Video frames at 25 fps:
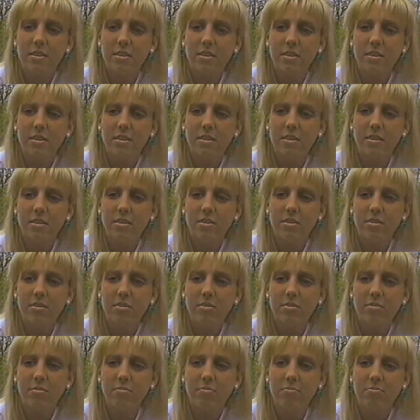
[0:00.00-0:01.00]
do you?
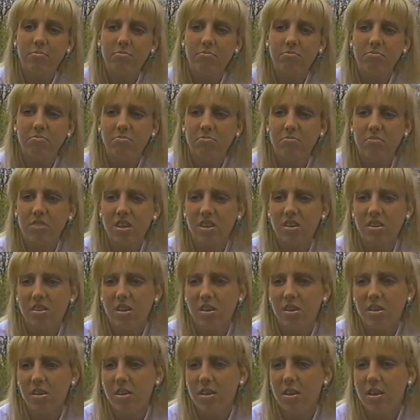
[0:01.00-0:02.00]
I
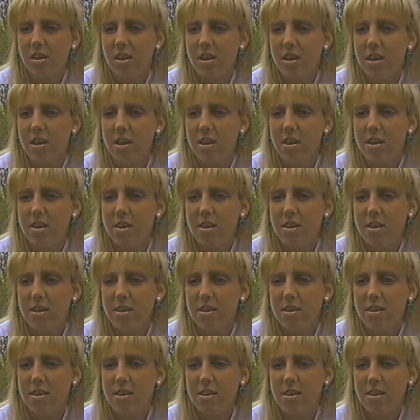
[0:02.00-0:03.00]
didn't bring any kind of rain
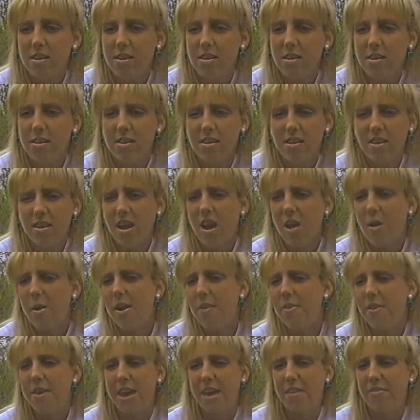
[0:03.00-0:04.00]
gear or anything. Oh, I
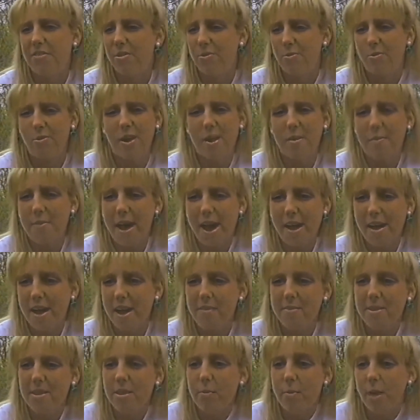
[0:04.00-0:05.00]
don't think you have to worry about it.
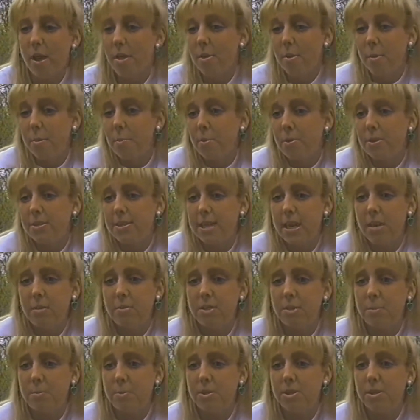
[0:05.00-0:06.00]
I mean, the weather report said it
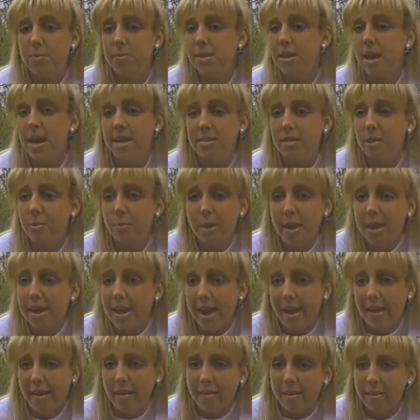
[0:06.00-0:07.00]
was supposed to be nice all
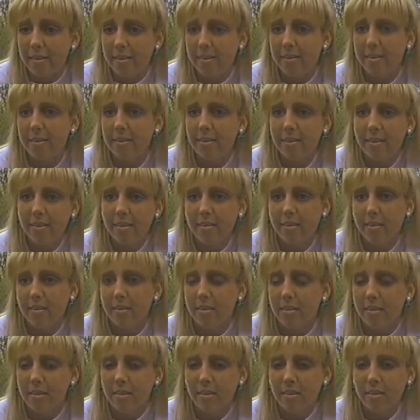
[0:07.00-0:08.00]
weekend.
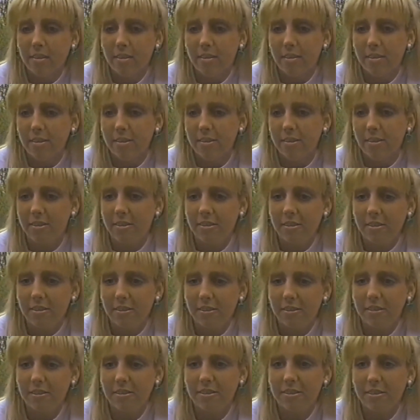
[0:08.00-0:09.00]
That's good. I shouldn't want
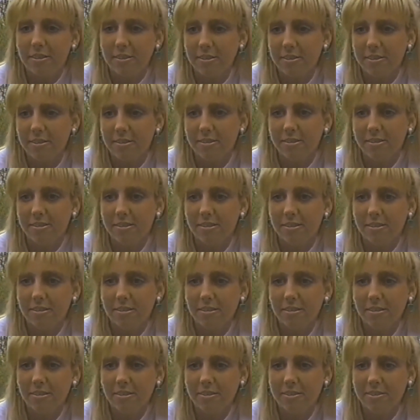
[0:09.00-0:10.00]
anything spoiling
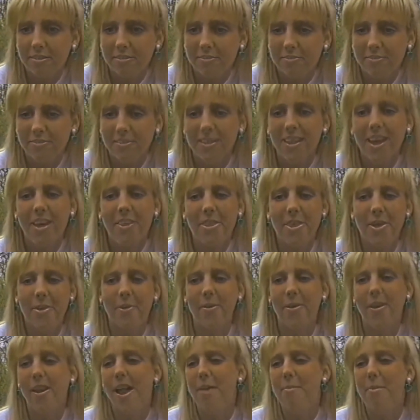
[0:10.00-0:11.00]
it. Nothing
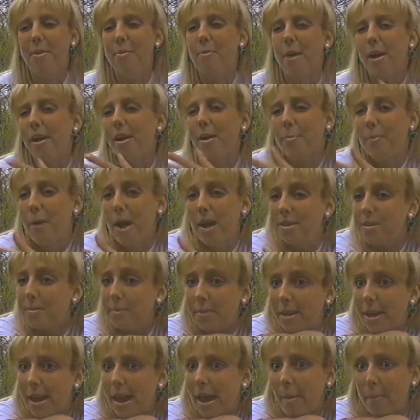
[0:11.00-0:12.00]
will. I mean, what could
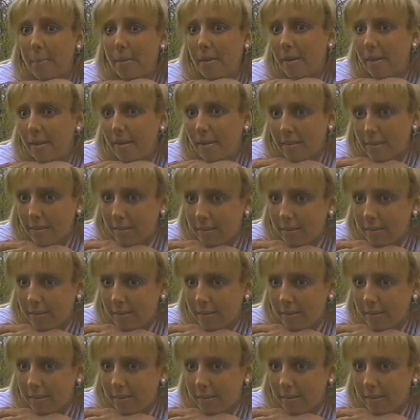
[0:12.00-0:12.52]
possibly happen?